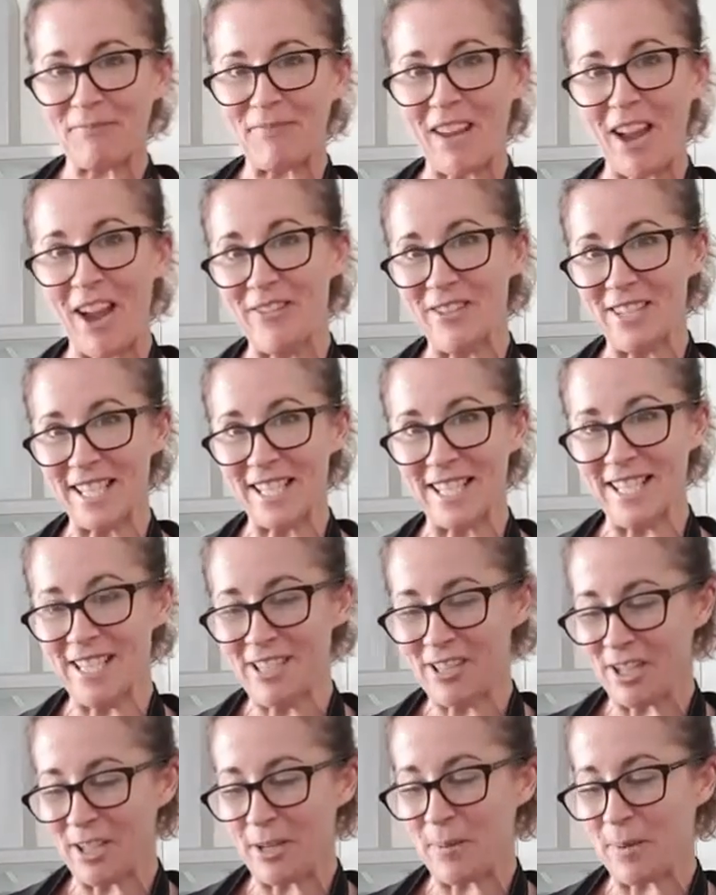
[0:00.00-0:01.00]
I'm just going to
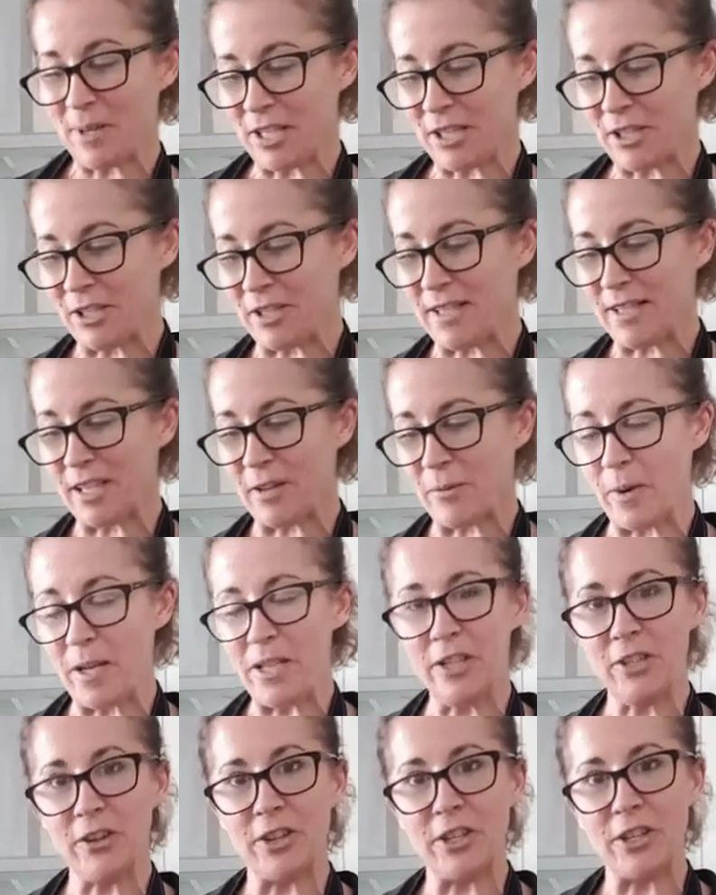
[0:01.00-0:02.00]
show you what I do. So when
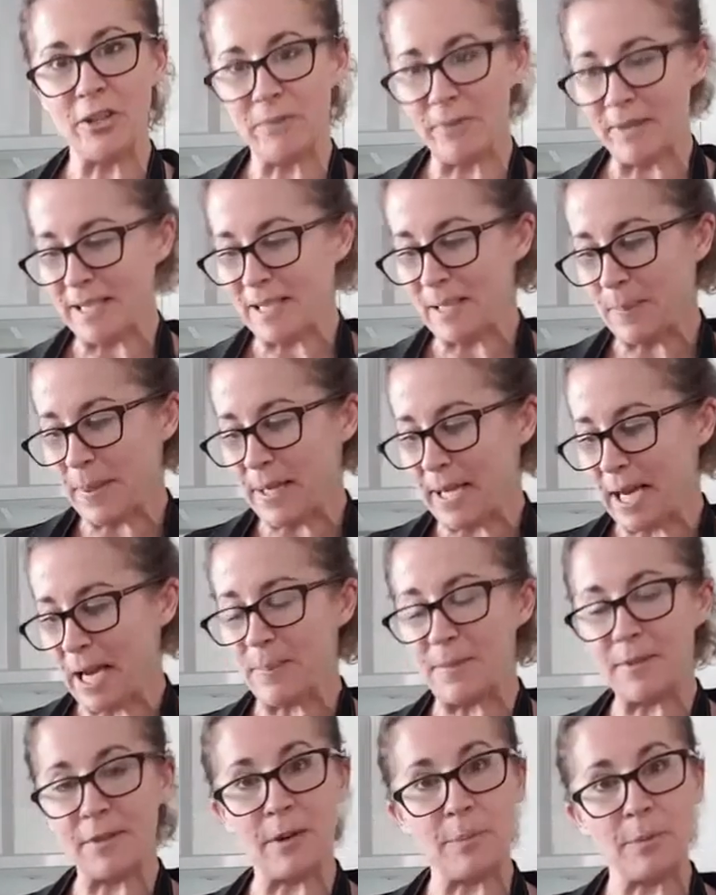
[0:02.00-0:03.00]
you've got your recipe
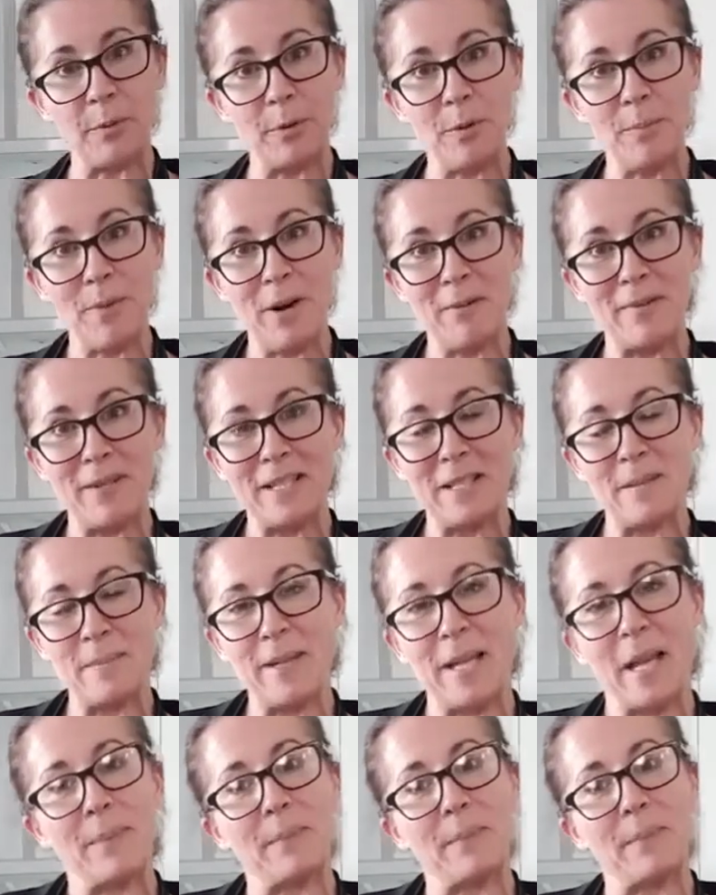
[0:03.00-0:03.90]
up, so I brought my recipe up,